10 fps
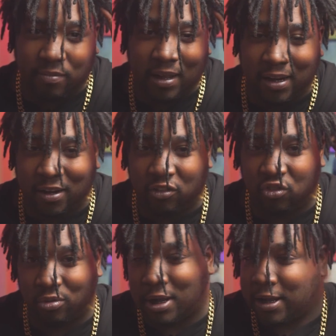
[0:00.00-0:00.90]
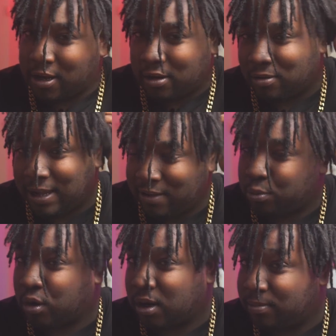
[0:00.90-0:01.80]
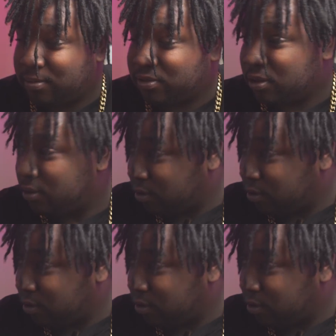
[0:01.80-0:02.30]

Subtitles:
my hair is dry and I don't have problems.